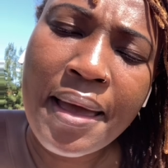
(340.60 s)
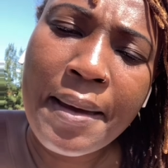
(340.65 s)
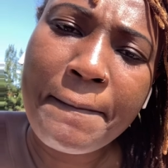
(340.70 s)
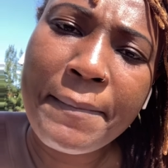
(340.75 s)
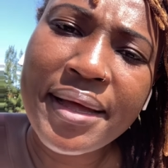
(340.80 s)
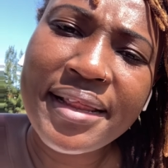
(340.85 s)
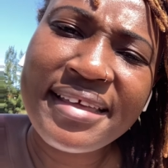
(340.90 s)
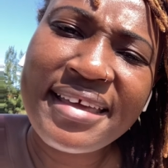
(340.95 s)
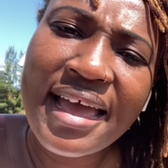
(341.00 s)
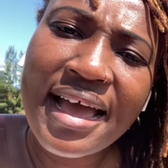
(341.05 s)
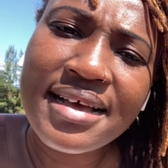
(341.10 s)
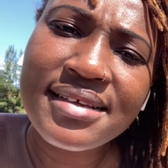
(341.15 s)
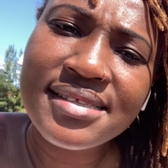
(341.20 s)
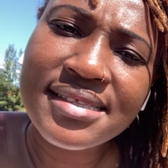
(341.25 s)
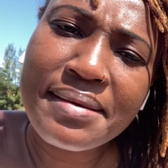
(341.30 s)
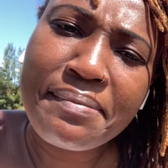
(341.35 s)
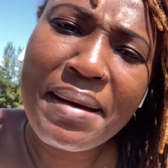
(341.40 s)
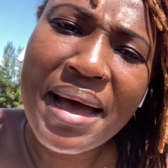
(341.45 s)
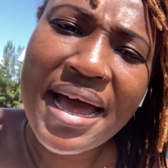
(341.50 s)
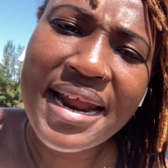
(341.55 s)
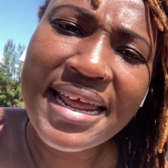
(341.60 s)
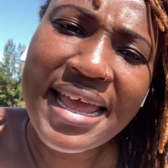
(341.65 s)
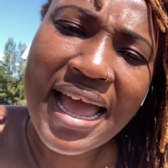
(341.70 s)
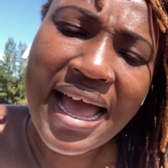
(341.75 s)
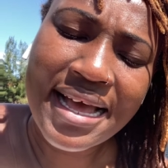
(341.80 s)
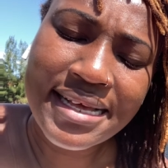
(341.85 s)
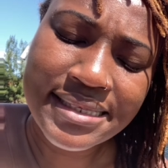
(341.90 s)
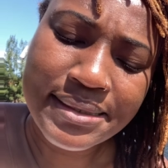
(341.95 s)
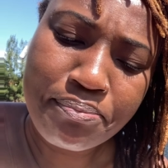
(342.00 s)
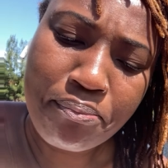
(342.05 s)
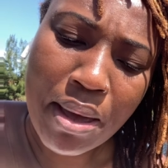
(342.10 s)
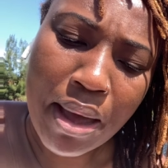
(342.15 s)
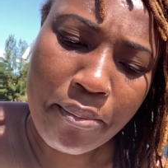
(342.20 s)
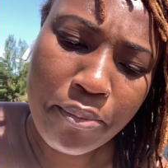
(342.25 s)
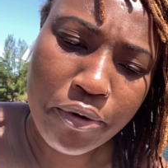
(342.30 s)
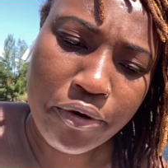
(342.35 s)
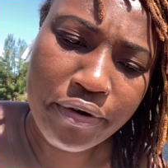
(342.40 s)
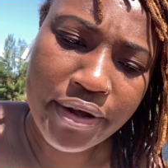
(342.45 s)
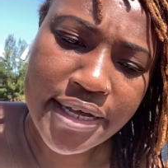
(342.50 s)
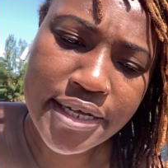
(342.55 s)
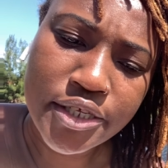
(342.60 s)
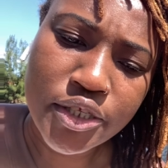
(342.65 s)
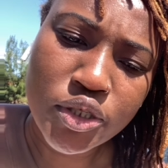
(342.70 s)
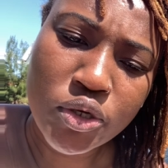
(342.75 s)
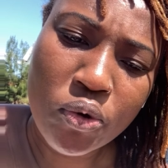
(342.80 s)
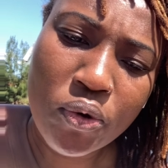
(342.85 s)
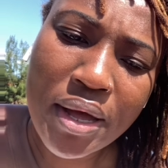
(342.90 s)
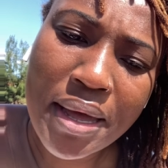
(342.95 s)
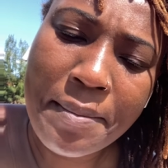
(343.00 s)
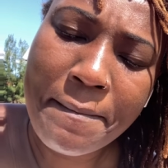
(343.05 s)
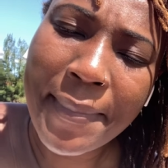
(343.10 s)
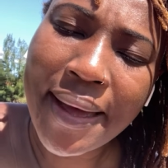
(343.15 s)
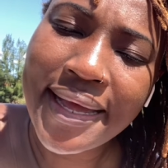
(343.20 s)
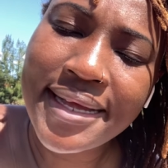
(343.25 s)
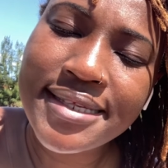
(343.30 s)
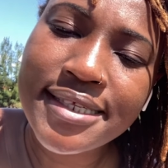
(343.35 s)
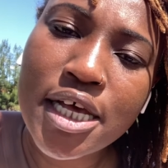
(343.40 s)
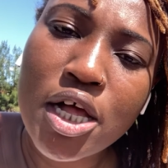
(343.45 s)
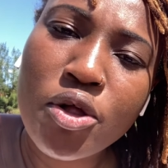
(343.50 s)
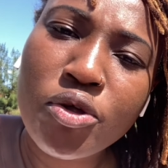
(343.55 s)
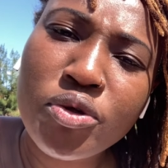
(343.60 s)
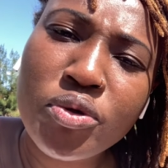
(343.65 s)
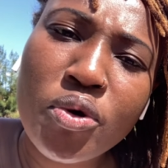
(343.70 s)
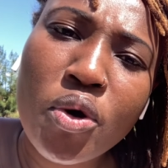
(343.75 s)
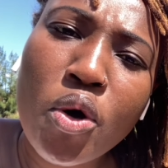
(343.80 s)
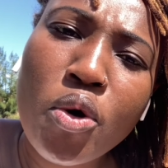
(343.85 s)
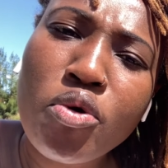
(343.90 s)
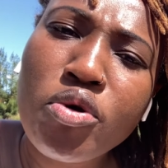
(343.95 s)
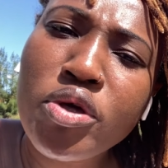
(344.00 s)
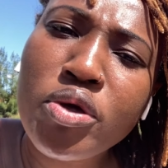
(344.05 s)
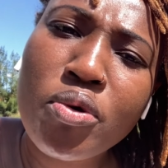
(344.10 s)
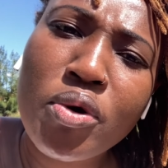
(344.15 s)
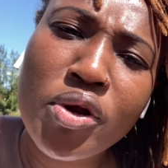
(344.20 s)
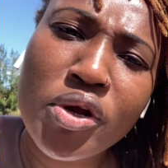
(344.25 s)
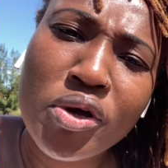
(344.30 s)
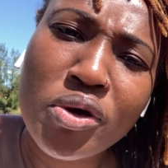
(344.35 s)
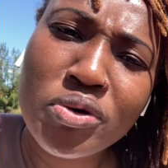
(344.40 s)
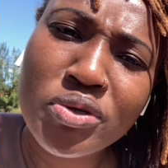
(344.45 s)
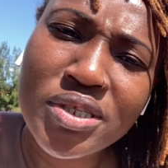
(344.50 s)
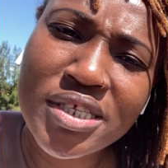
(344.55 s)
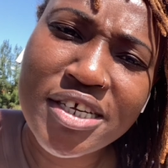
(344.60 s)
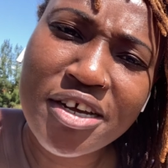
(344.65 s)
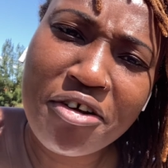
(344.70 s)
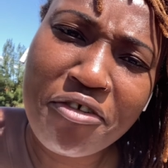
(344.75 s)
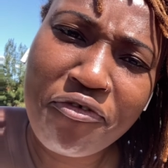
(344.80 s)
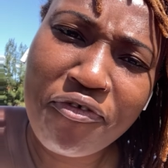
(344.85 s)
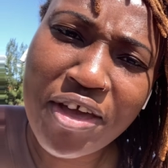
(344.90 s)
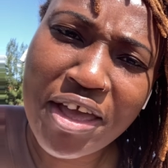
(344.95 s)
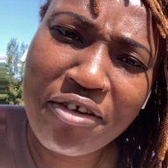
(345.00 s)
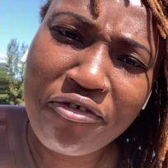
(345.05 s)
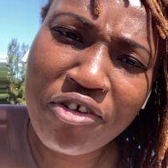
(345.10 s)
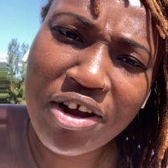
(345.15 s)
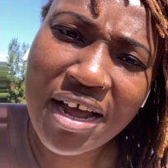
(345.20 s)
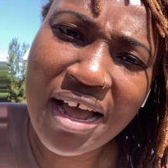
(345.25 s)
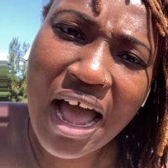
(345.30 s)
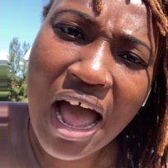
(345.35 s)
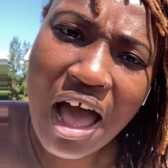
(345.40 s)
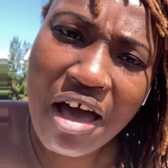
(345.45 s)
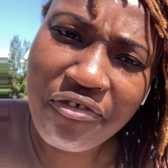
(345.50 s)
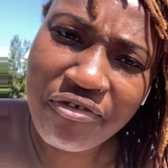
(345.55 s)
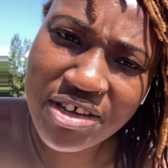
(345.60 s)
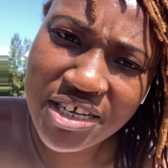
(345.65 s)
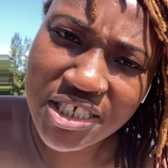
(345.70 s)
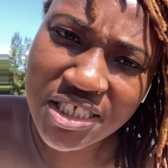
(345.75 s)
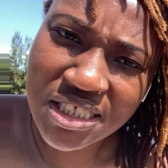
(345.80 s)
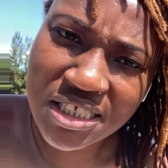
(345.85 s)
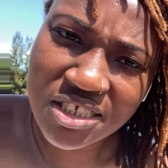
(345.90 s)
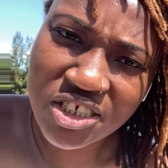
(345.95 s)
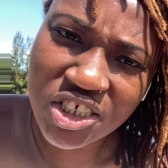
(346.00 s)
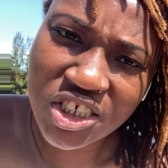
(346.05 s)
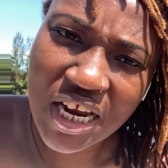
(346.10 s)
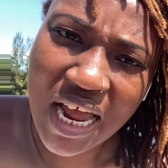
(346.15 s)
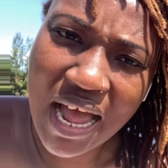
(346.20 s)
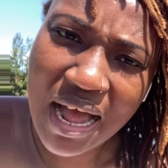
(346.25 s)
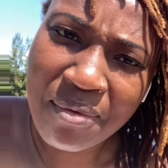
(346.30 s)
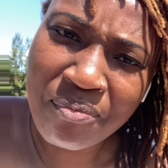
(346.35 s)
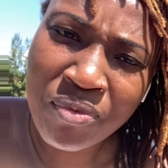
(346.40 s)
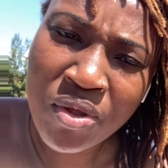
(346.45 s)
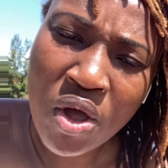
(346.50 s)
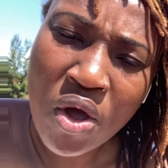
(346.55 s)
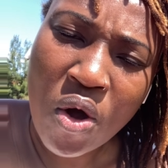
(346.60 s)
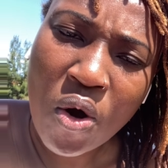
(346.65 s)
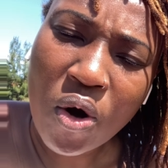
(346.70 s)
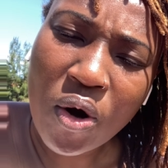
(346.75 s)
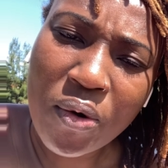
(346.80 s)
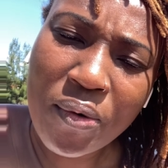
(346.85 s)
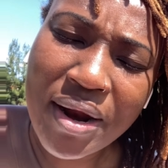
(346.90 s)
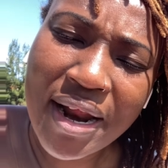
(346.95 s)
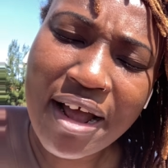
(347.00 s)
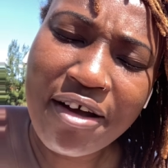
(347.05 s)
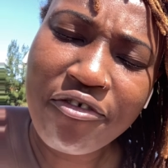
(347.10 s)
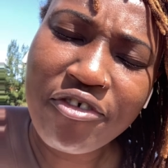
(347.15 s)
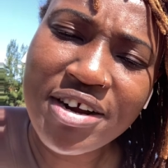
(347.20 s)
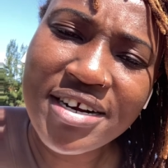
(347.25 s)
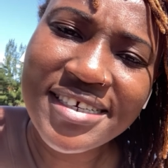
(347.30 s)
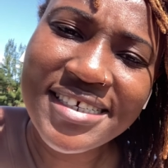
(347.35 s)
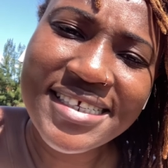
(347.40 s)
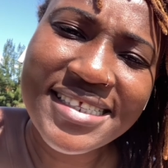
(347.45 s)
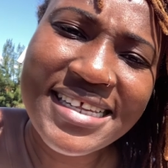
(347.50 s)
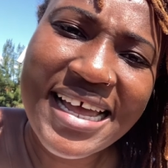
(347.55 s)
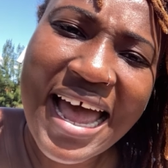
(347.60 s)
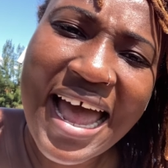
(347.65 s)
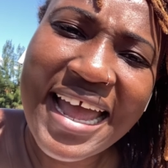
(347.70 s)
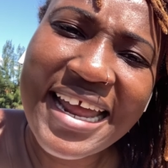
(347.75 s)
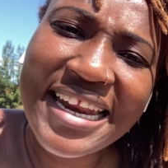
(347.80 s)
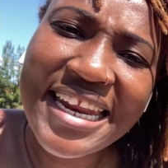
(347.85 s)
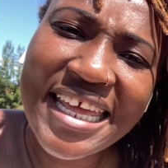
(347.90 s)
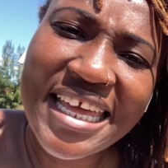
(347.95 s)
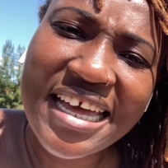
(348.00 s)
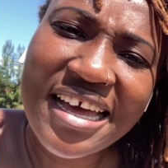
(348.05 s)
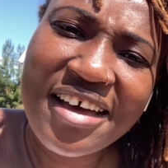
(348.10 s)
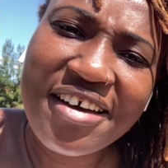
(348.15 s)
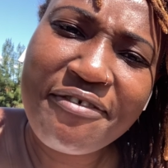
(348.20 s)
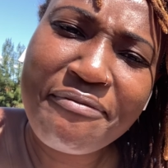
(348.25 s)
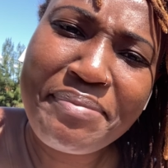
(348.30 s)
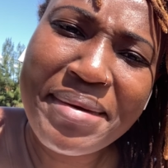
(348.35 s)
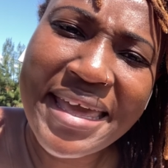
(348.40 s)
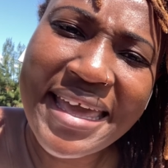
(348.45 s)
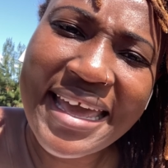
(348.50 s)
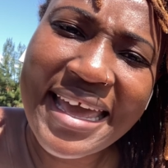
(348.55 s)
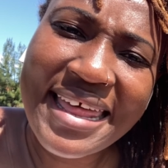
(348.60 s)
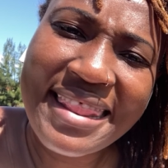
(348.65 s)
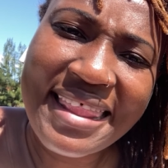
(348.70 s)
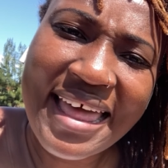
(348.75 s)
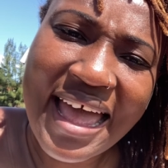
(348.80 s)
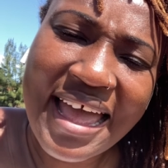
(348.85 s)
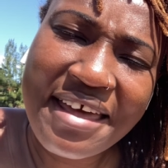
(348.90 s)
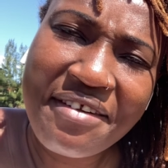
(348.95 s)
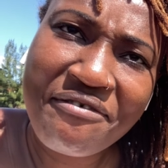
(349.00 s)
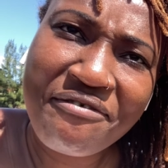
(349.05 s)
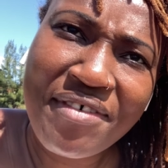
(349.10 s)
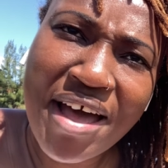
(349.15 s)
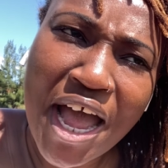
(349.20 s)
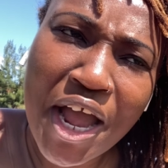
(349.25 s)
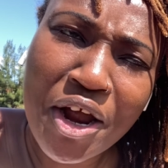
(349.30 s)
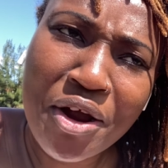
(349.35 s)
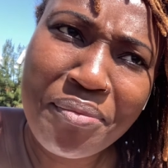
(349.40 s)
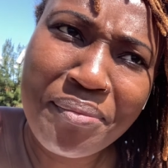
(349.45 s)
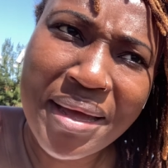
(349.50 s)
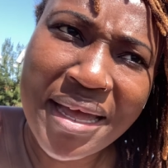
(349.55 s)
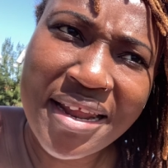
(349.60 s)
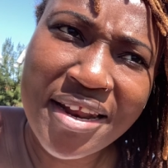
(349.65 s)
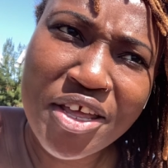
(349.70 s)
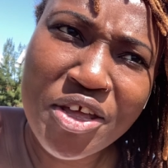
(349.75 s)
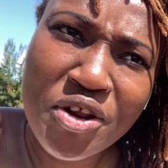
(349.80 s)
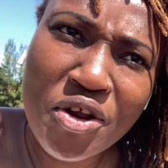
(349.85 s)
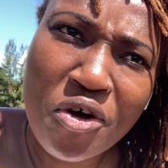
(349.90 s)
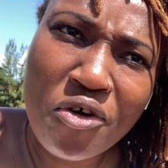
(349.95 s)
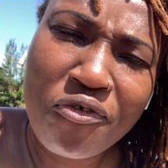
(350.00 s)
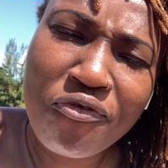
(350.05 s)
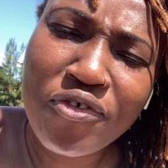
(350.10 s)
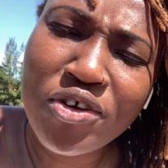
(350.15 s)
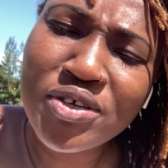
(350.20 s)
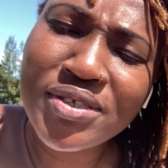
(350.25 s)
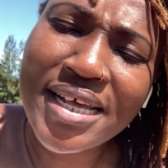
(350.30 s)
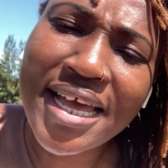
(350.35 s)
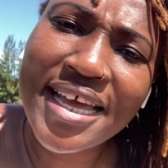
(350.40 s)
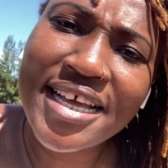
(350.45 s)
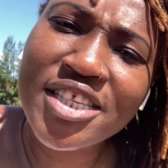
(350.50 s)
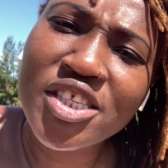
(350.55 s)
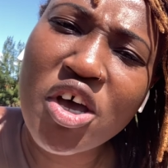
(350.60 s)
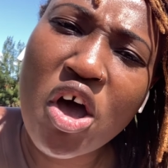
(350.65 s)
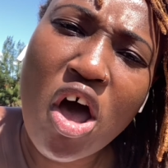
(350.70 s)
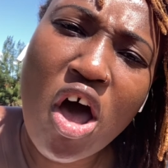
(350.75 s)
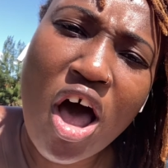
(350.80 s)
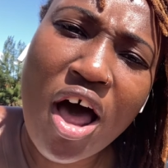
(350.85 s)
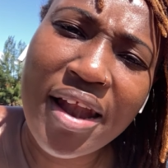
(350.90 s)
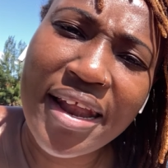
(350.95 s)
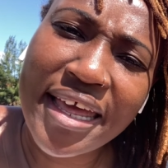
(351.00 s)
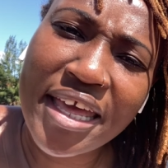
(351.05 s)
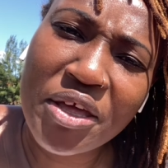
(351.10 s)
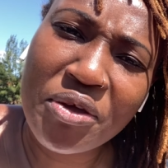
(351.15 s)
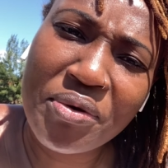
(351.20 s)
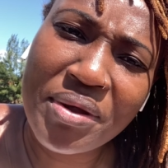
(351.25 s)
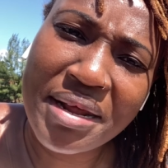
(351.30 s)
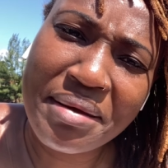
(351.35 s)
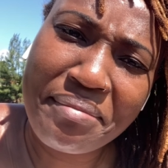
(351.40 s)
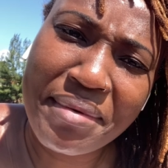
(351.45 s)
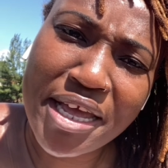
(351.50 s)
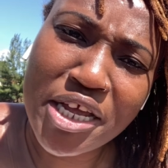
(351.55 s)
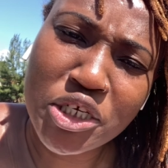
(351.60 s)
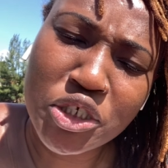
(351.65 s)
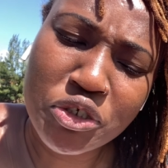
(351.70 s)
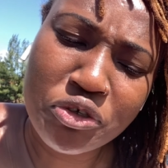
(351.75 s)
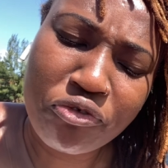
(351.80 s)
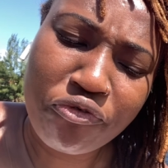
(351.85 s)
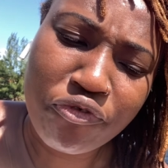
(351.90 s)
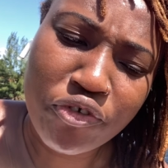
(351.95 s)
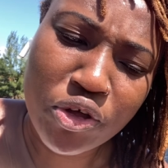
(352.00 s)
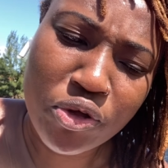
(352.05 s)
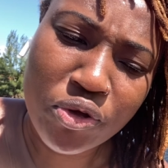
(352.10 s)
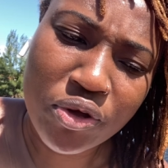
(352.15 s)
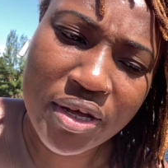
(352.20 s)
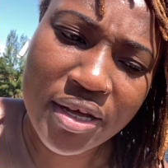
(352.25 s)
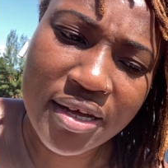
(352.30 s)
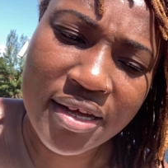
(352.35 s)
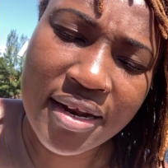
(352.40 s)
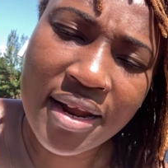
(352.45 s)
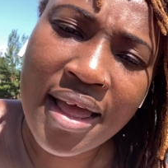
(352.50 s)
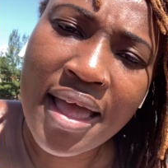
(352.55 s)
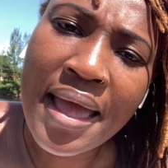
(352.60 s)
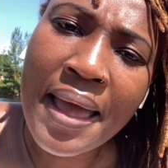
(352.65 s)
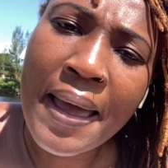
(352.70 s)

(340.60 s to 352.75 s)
but yes the body has memory so it might tell you oh you want to go to your favorite coffee shop or whatever and just the idea of being in that environment you know feels like it's calling you and it makes you feel good